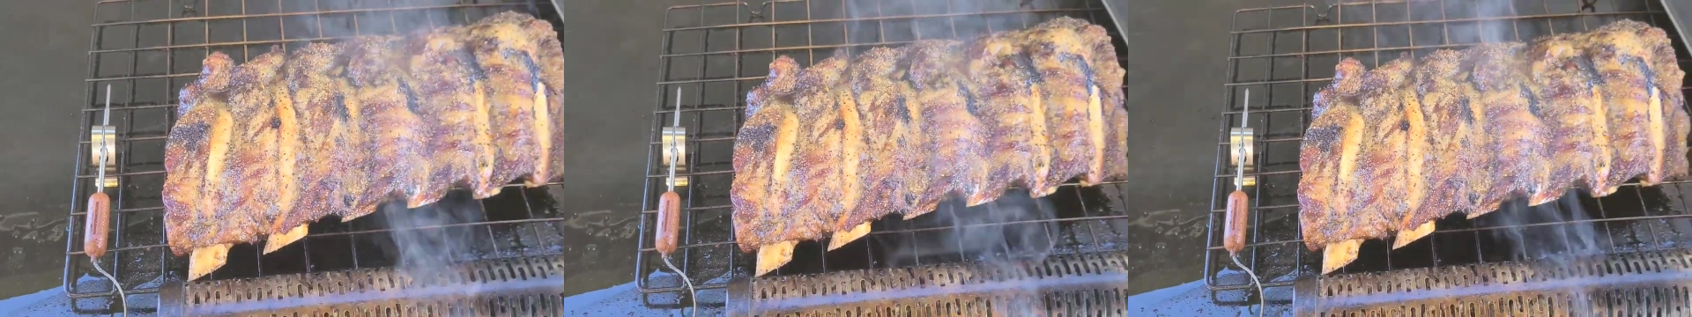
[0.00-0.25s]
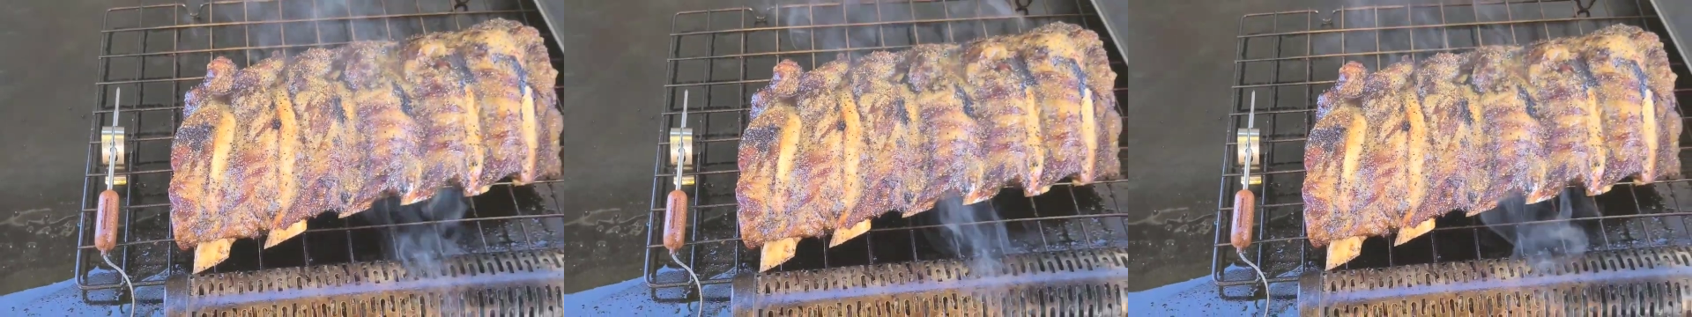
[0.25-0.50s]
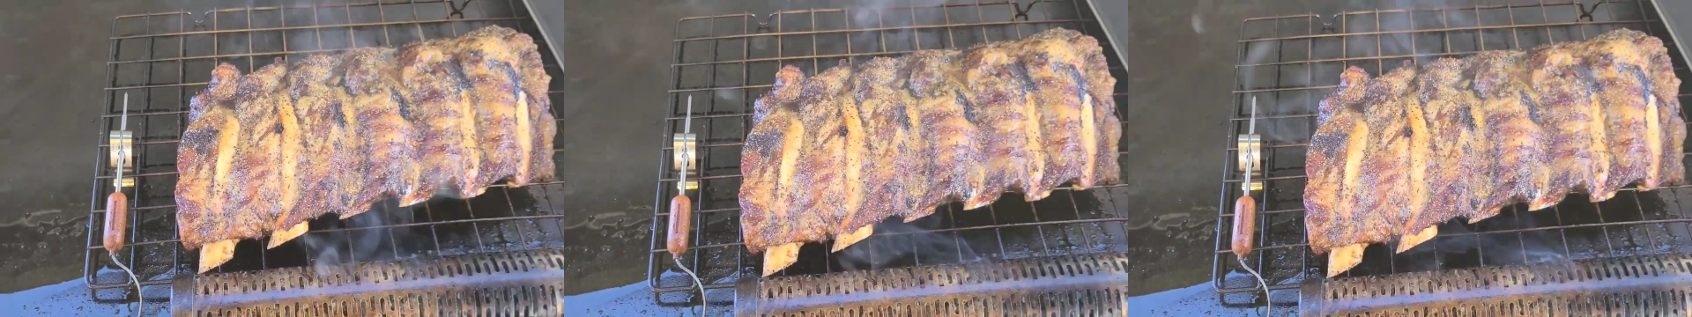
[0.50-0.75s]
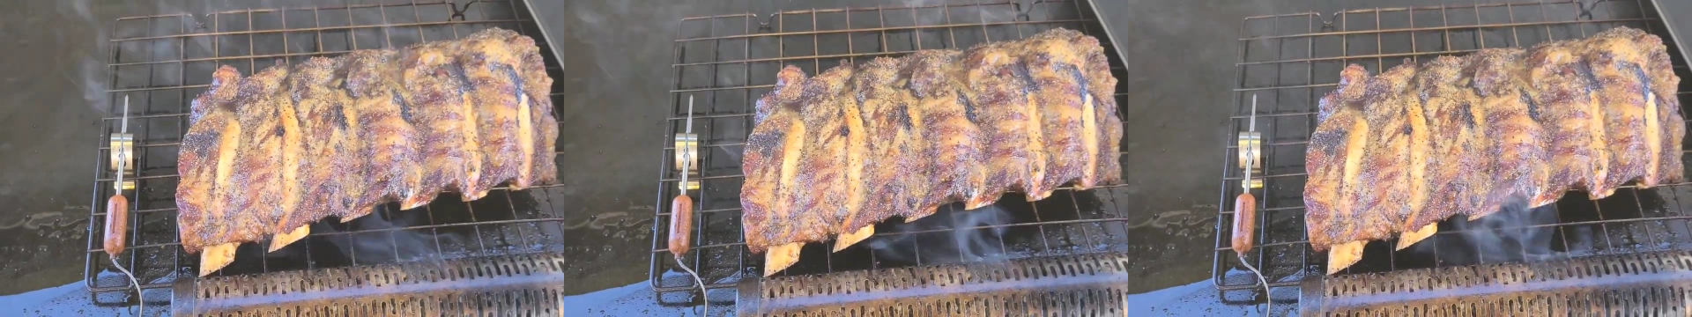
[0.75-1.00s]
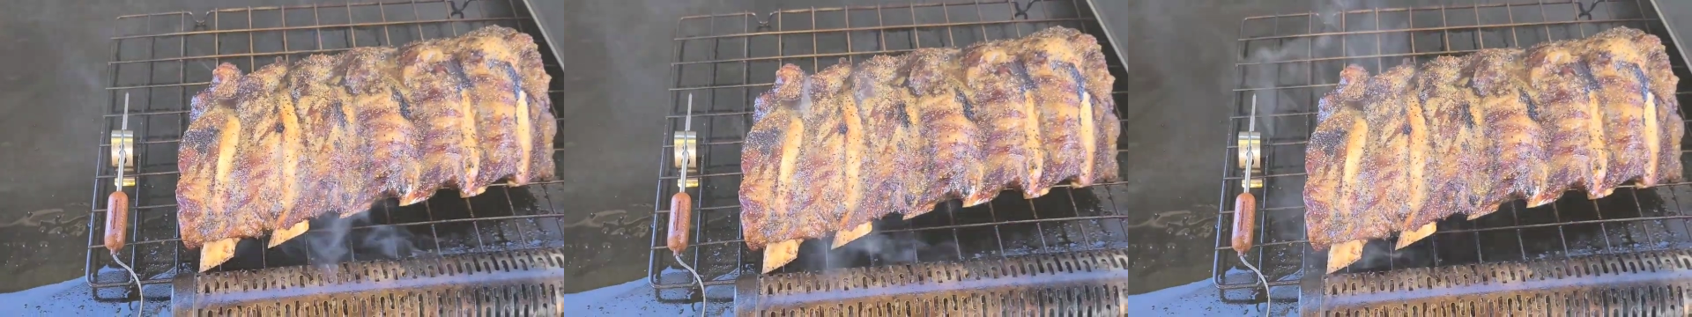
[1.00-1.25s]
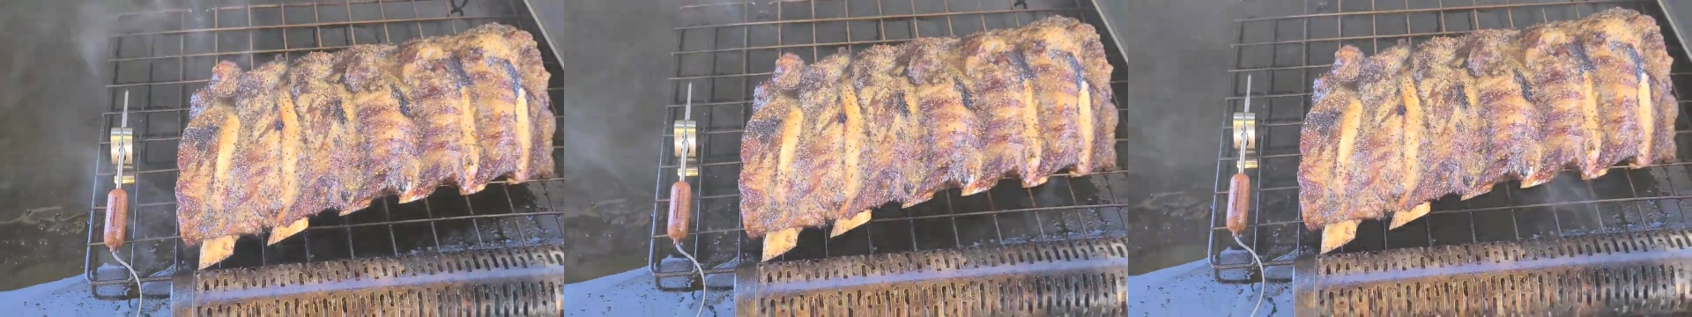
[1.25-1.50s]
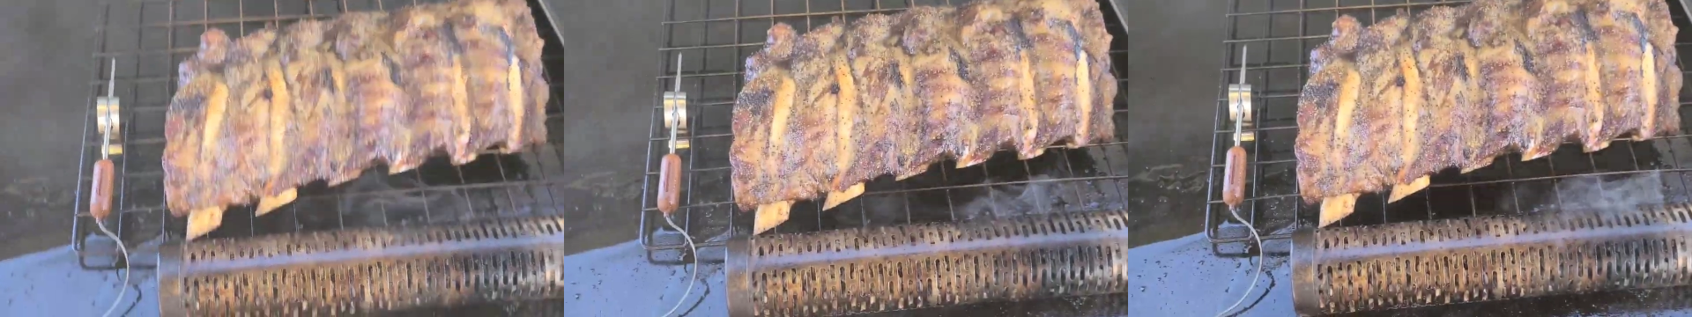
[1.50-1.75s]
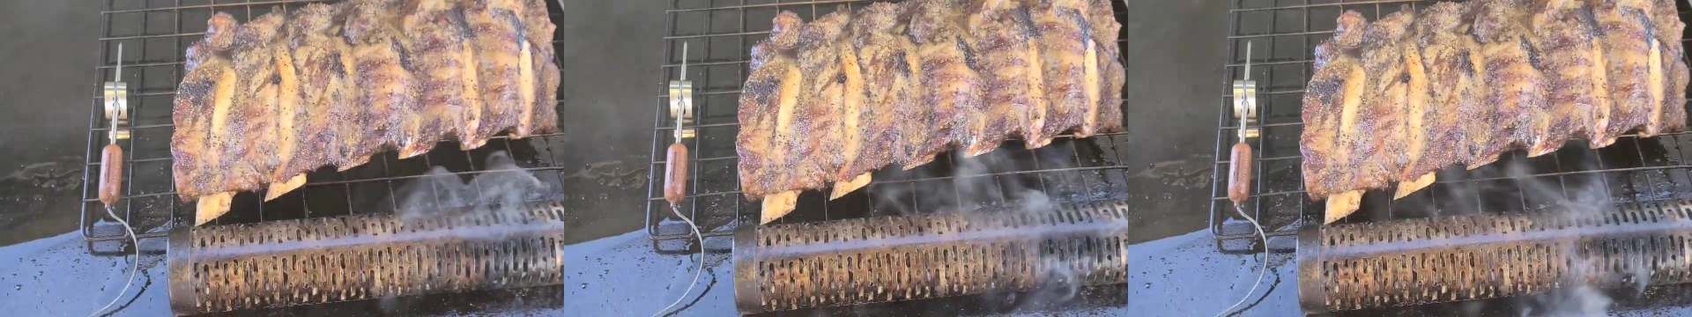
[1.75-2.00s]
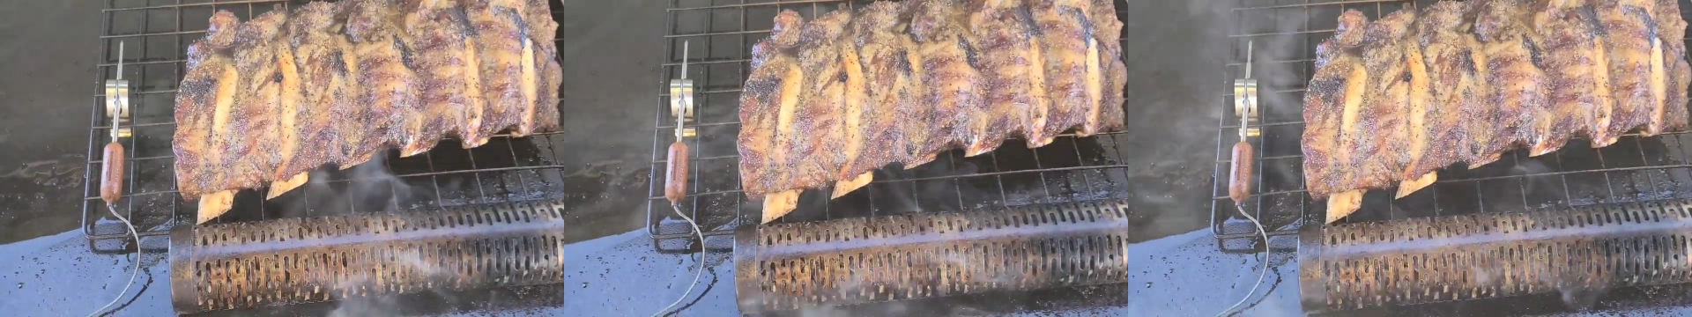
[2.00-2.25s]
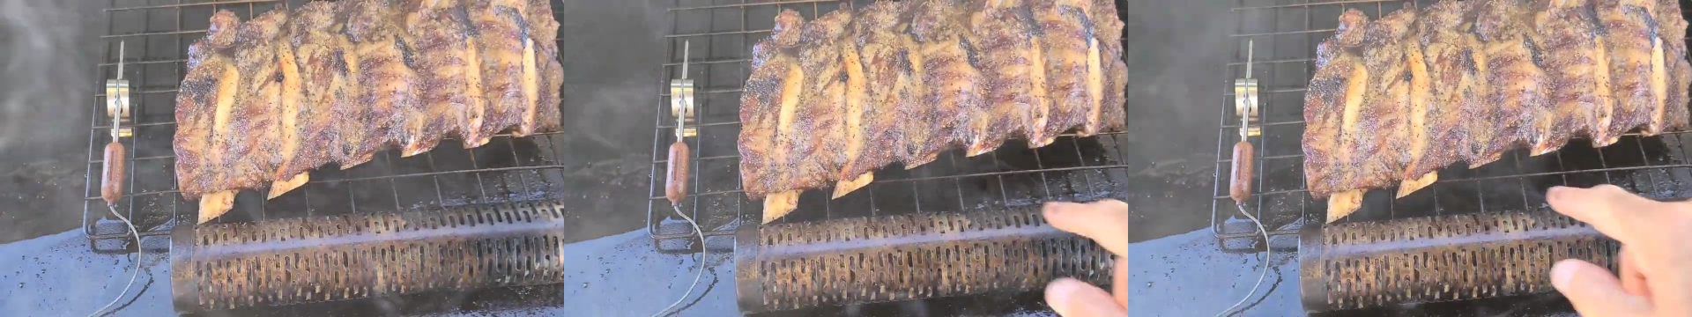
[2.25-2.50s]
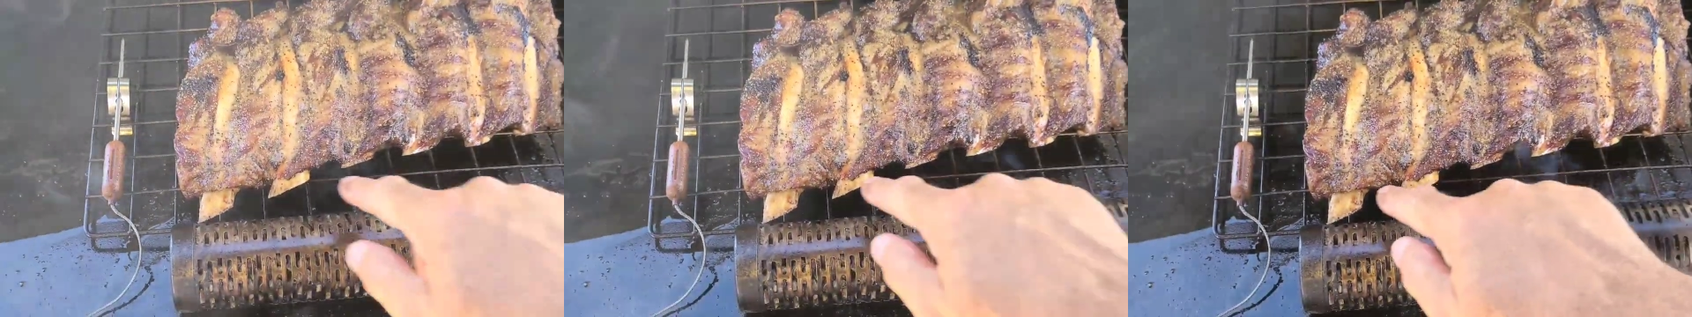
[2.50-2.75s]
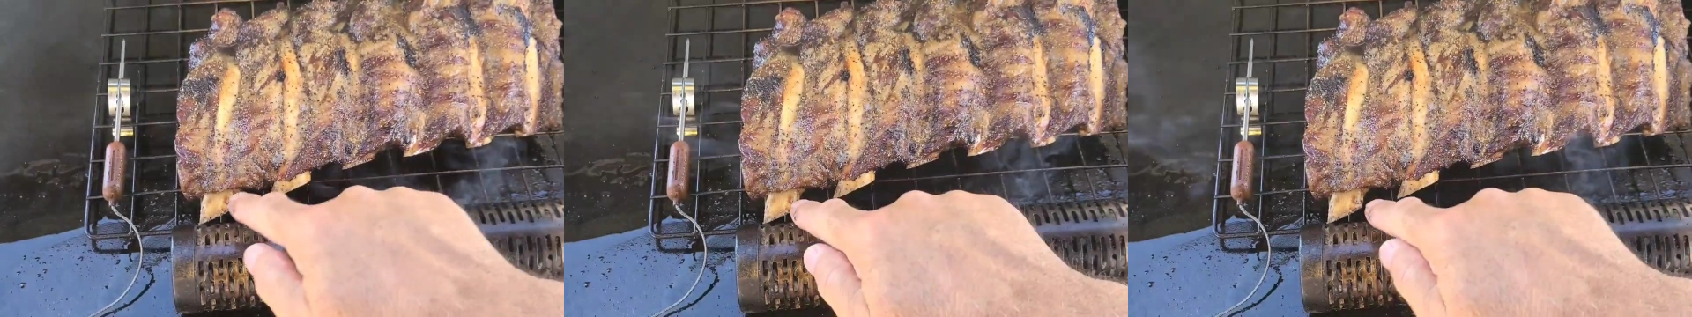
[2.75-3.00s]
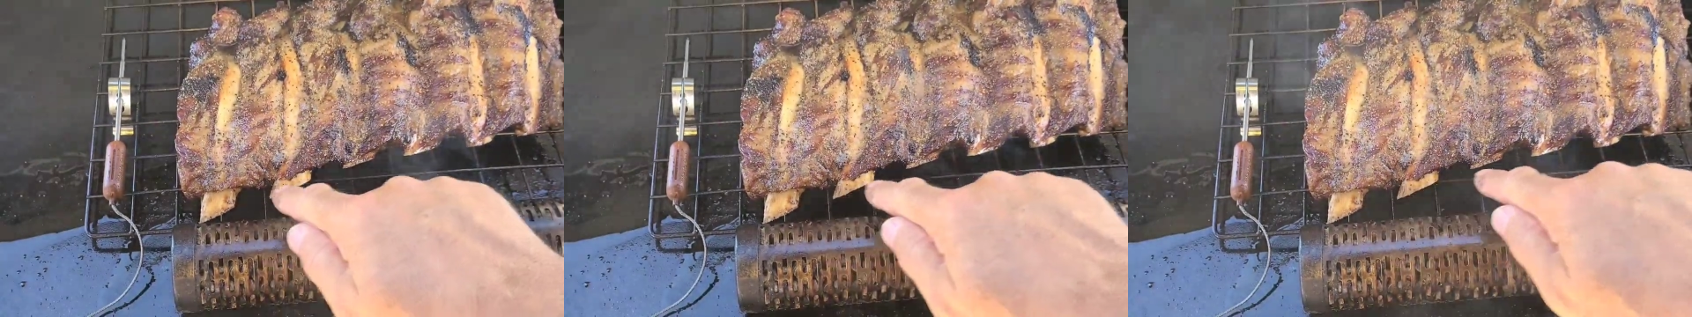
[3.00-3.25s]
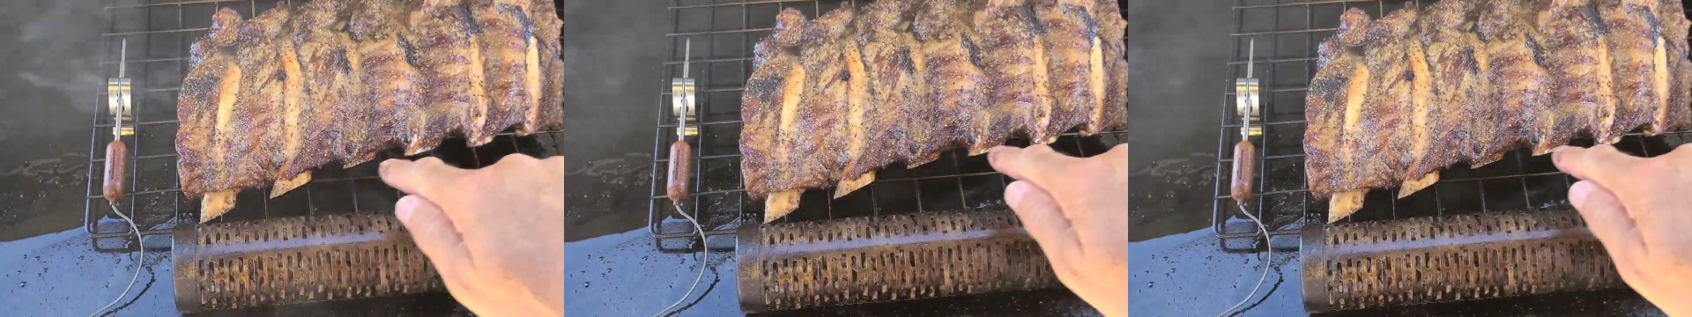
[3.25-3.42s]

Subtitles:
(no speaker visible)